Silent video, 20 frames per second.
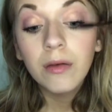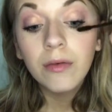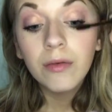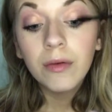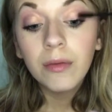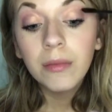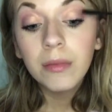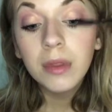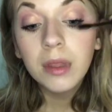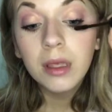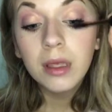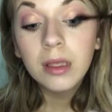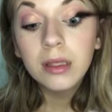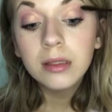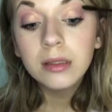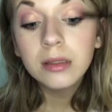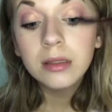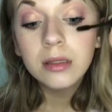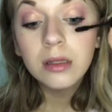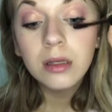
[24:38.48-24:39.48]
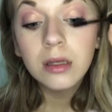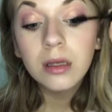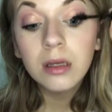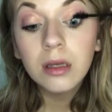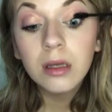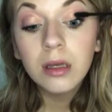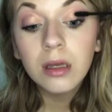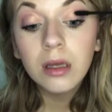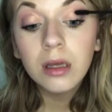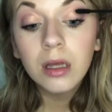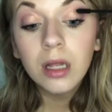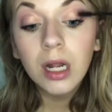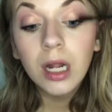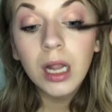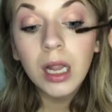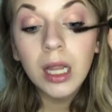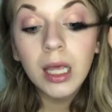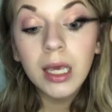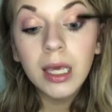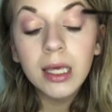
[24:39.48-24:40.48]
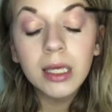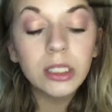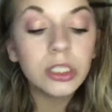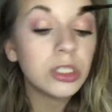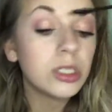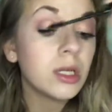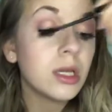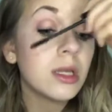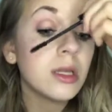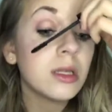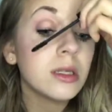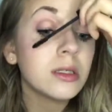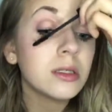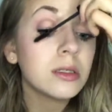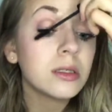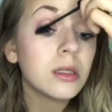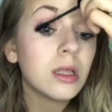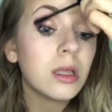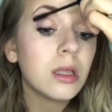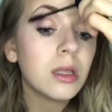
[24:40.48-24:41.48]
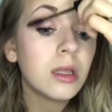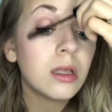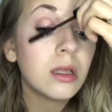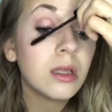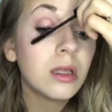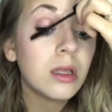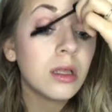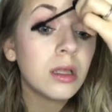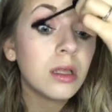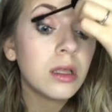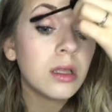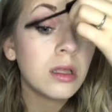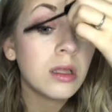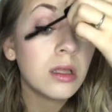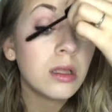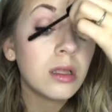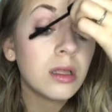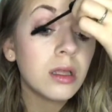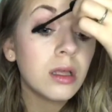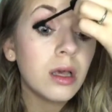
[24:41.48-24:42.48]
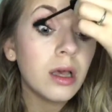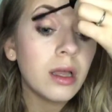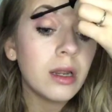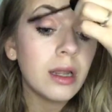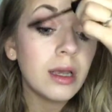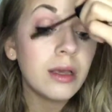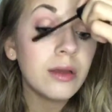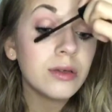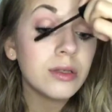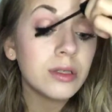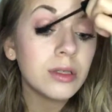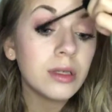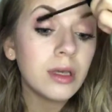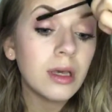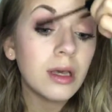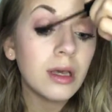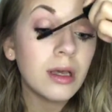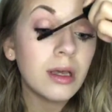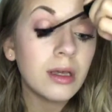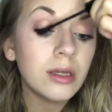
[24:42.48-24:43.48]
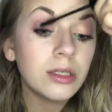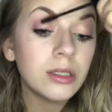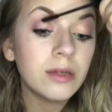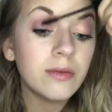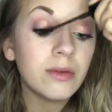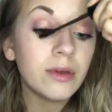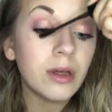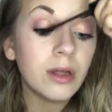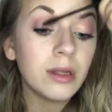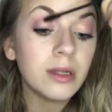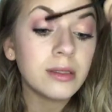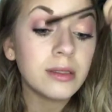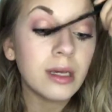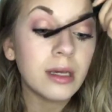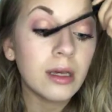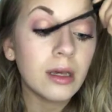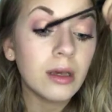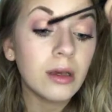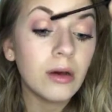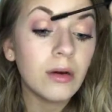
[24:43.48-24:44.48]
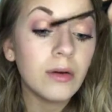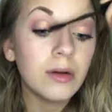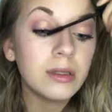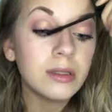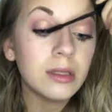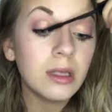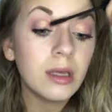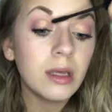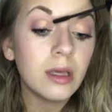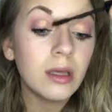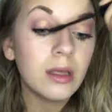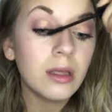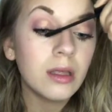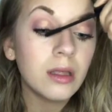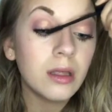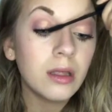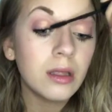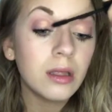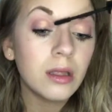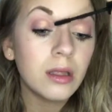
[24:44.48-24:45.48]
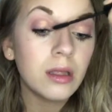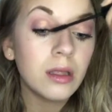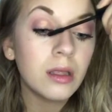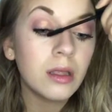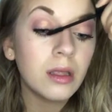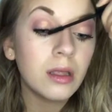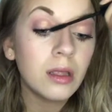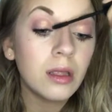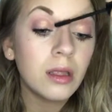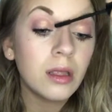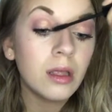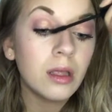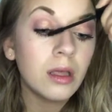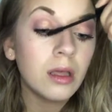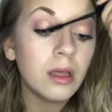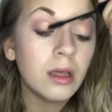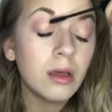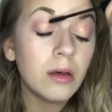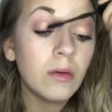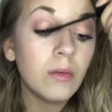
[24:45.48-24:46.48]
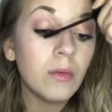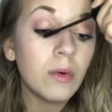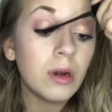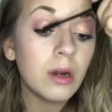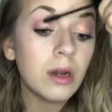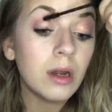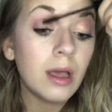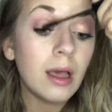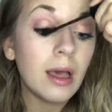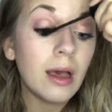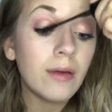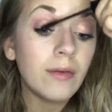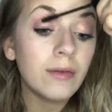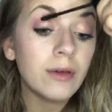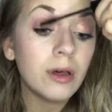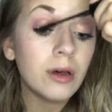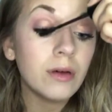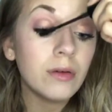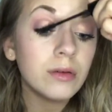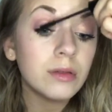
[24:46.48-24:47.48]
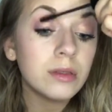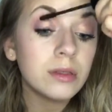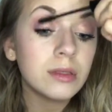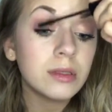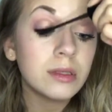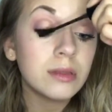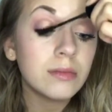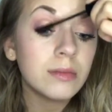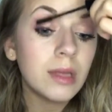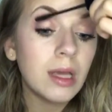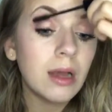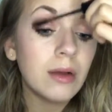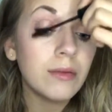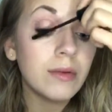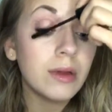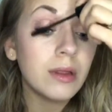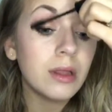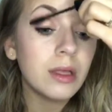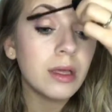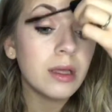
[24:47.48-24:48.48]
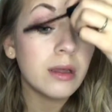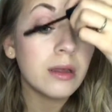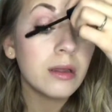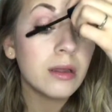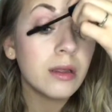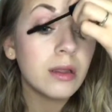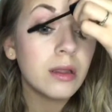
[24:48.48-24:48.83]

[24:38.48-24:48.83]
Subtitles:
from these lashes. And I shouldn't even call it a second coat, it's like 1.5 coats, because I'm not really